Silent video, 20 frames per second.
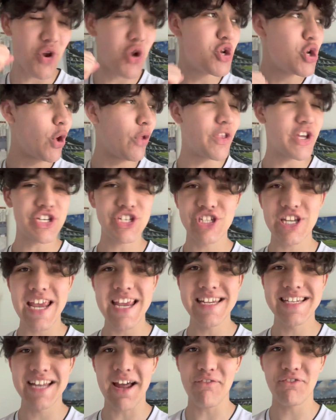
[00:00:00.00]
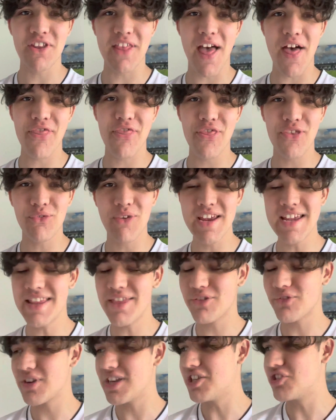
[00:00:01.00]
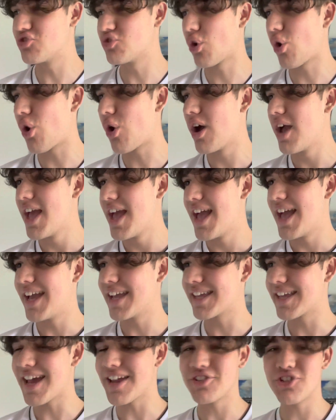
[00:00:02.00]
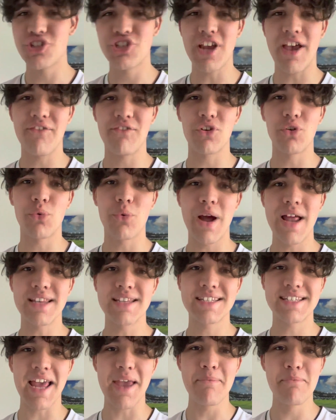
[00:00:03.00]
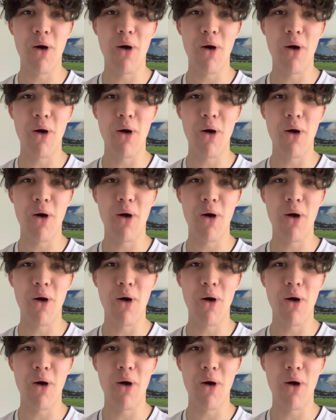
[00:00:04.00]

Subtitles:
another season after that 3-3 draw against Sheffield Wednesday.